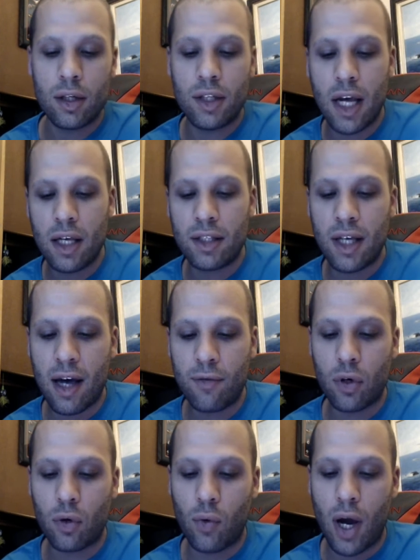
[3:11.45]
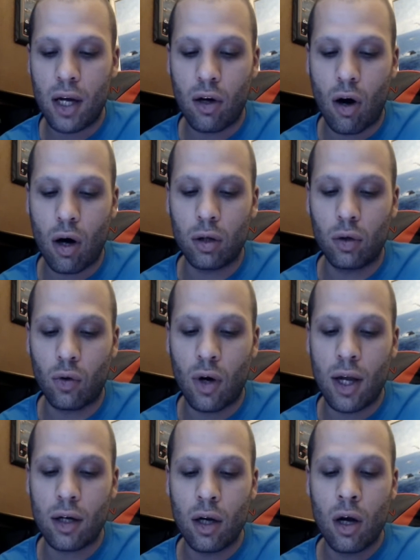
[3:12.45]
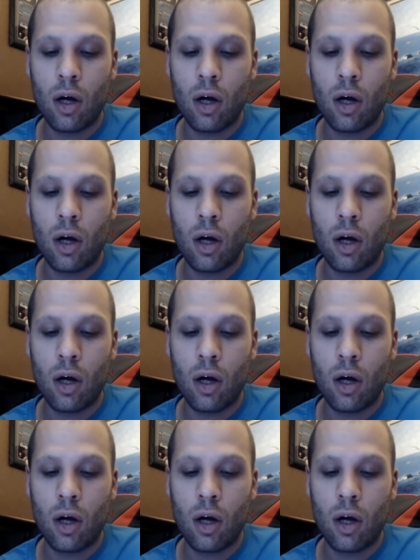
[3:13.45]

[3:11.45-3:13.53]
Days after right guard Laurent